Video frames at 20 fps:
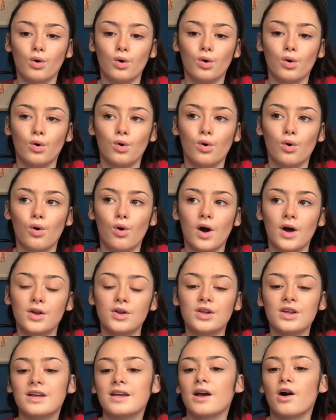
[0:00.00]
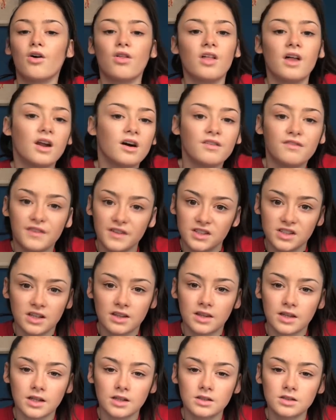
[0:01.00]
and you can get other little fidget
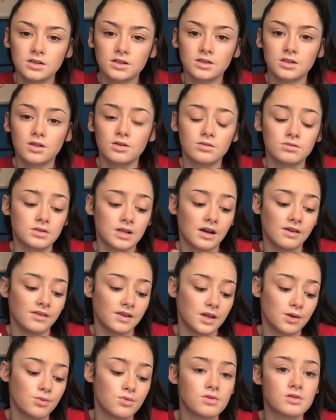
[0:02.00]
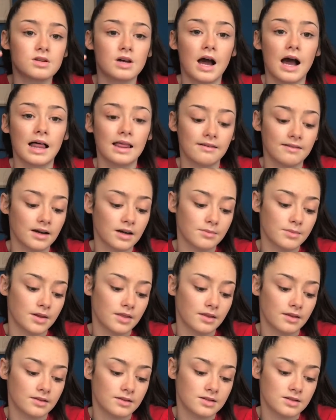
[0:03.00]
things, so definitely would highly
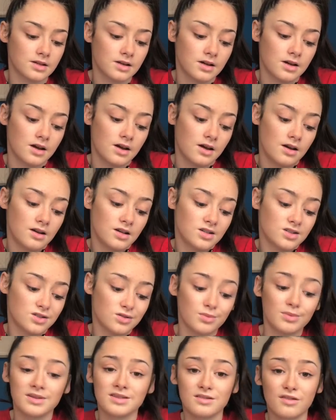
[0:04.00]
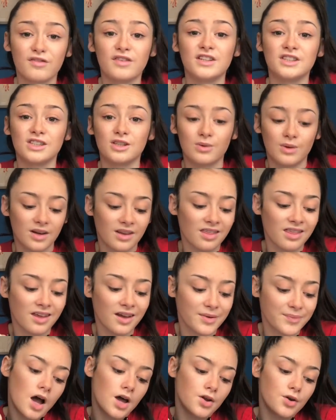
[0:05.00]
recommend something to fidget with.
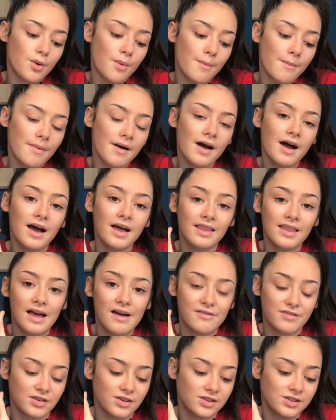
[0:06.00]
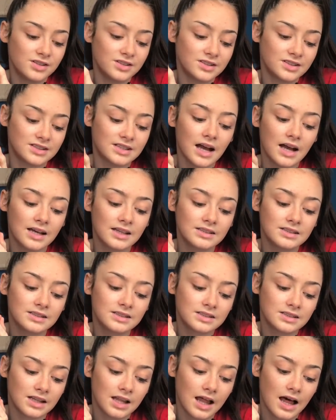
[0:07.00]
Number 11, second
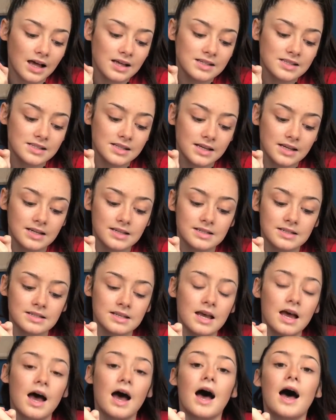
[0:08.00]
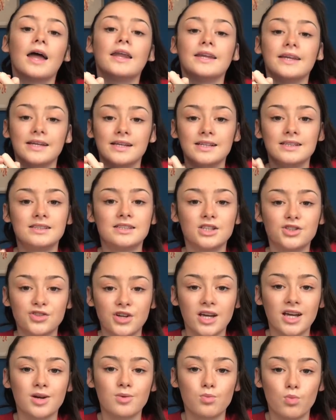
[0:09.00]
to last, is an easy
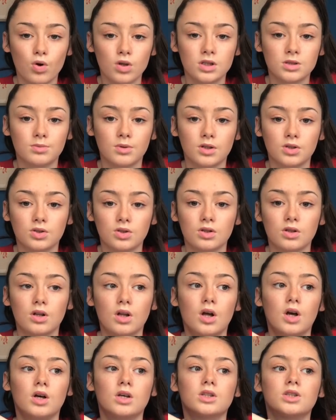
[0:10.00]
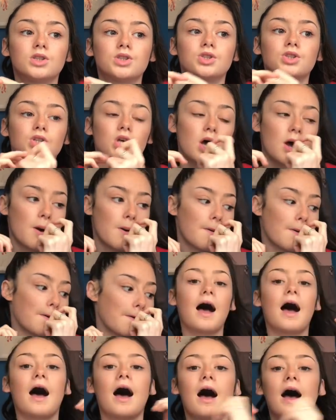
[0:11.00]
drinking water bottle. So
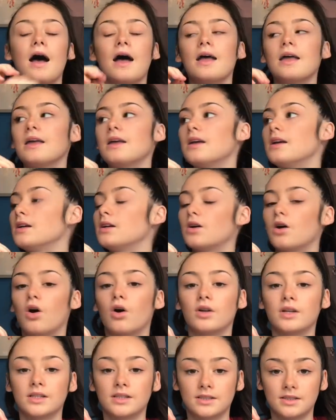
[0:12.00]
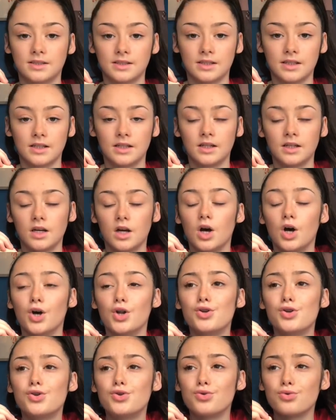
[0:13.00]
I honestly
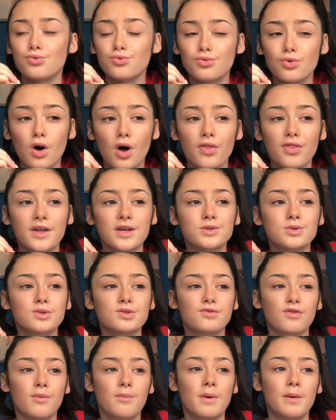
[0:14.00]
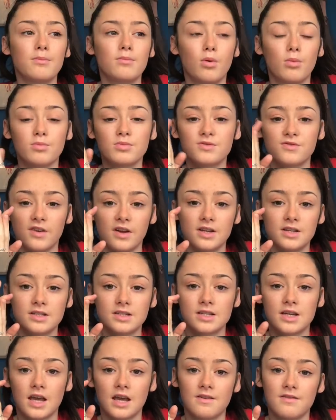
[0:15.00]
do not, this was from my mum's
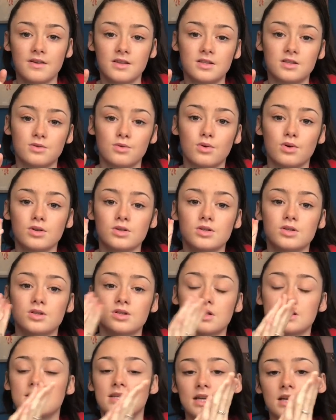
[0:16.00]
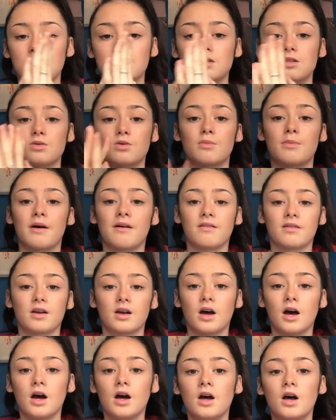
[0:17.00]
friend, gave it to us to take to
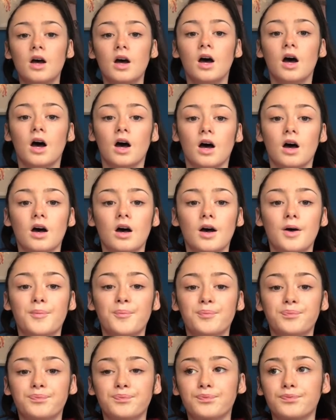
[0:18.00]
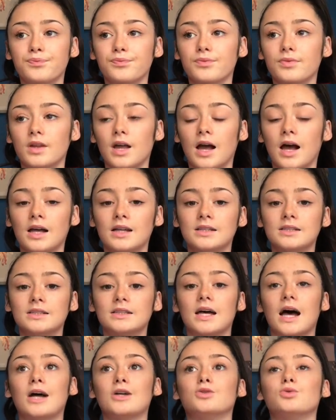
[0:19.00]
America, and
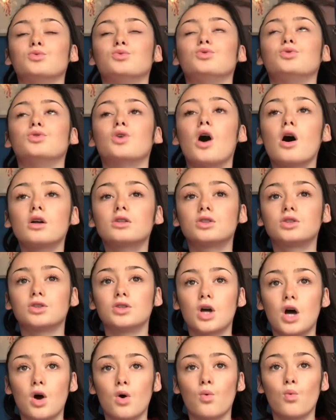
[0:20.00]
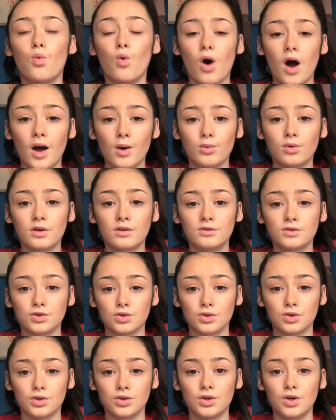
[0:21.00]
I do not know what I would have
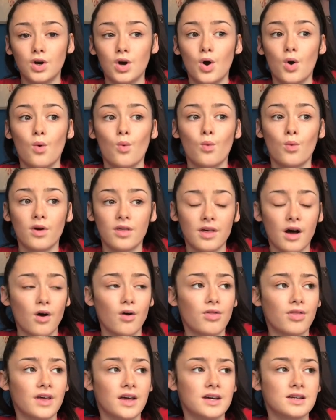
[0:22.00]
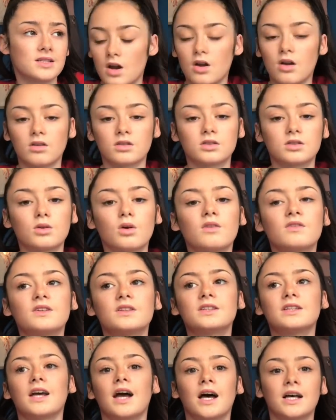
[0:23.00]
done without this. And so
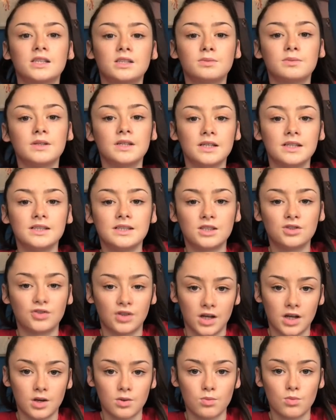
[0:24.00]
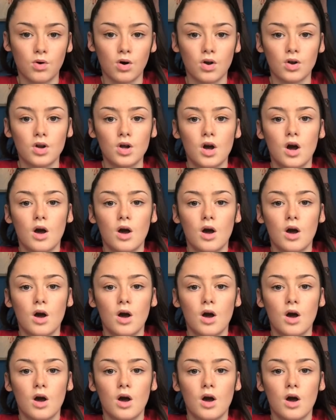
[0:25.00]
obviously it had to be easy drinking one,